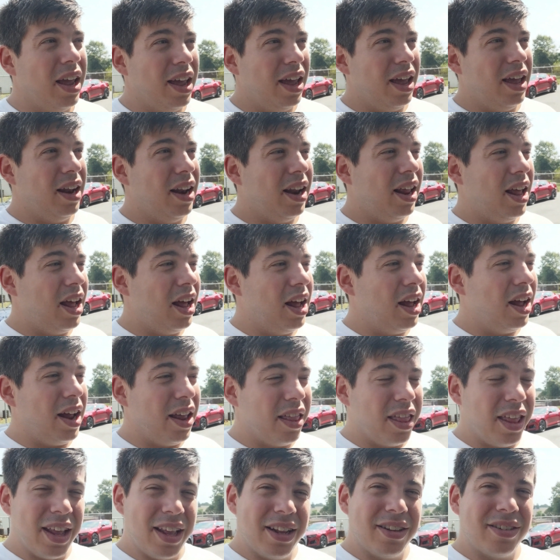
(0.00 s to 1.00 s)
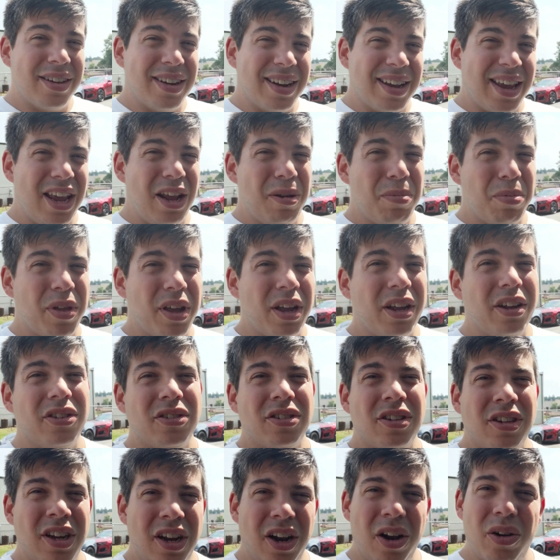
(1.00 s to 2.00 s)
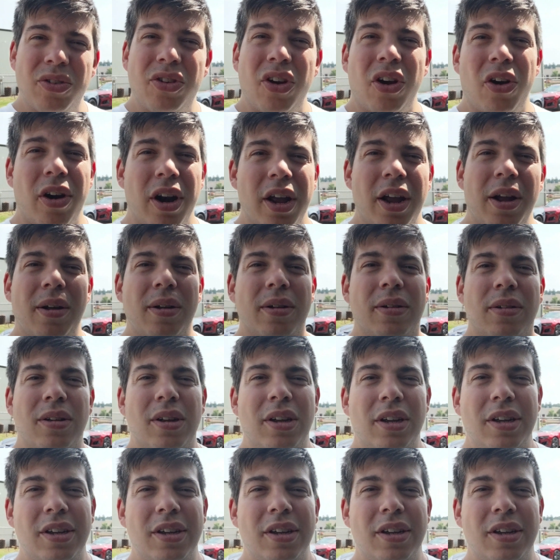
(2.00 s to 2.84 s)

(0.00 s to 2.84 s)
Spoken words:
and I think it's going to keep things turning.